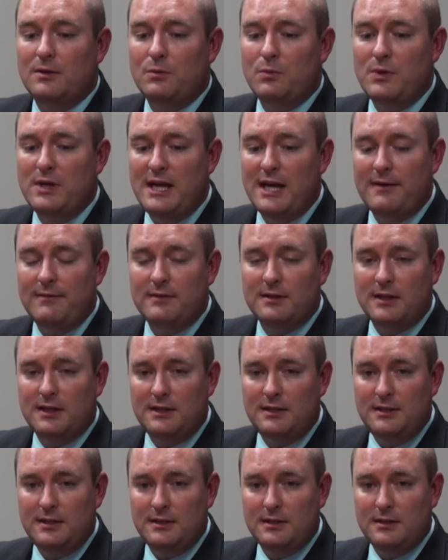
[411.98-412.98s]
we have an
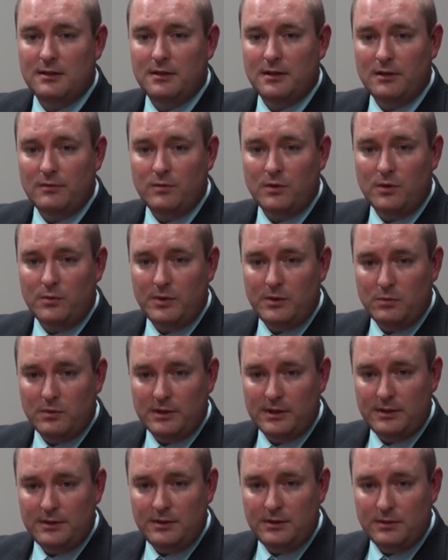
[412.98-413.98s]
idea of what we
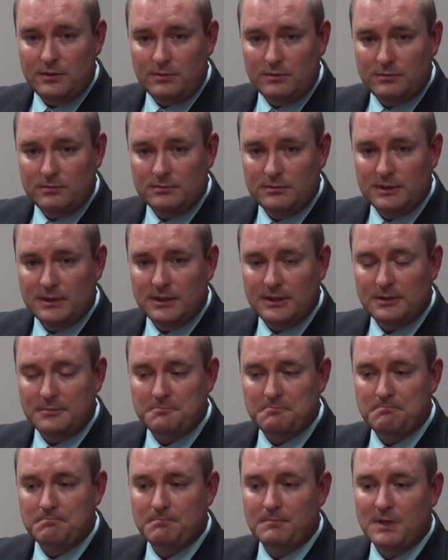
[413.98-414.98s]
want to do.
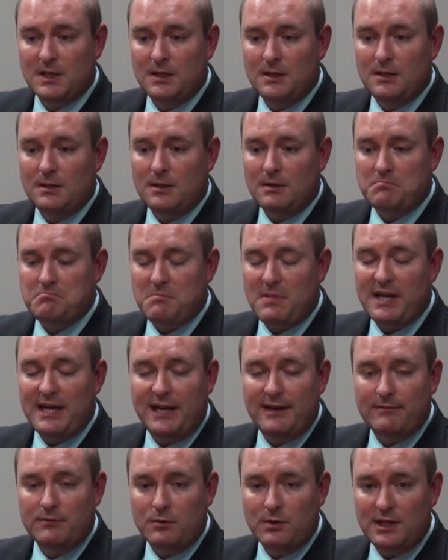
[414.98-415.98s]
I
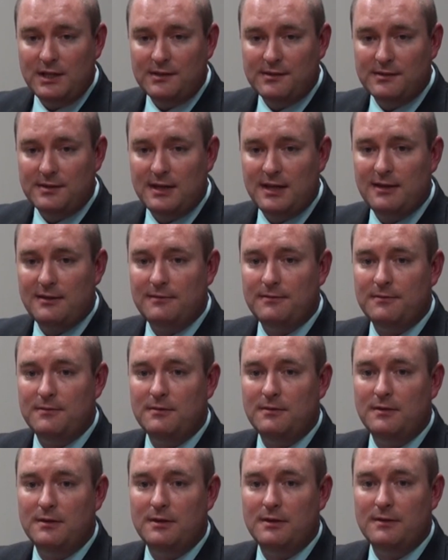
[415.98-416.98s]
have great staff.
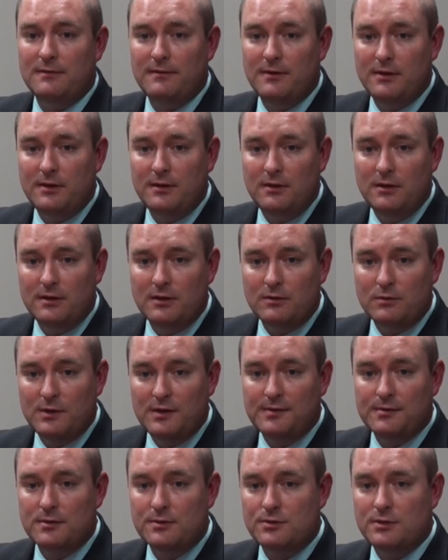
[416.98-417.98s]
They're very good at
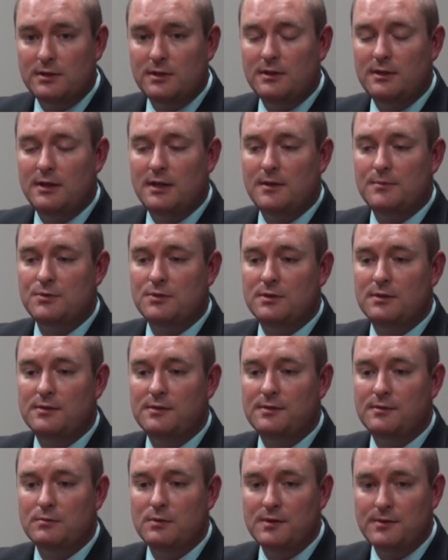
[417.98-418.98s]
researching the
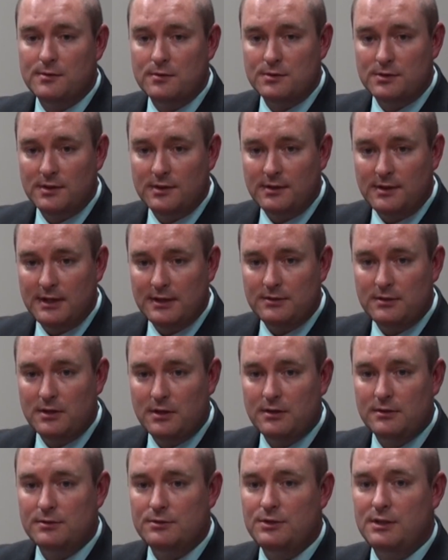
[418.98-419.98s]
options, researching
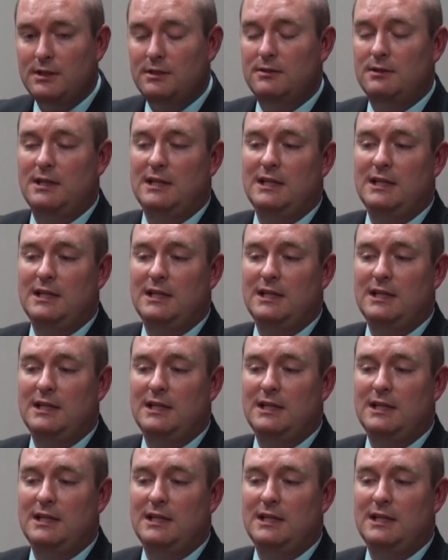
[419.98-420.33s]
technology.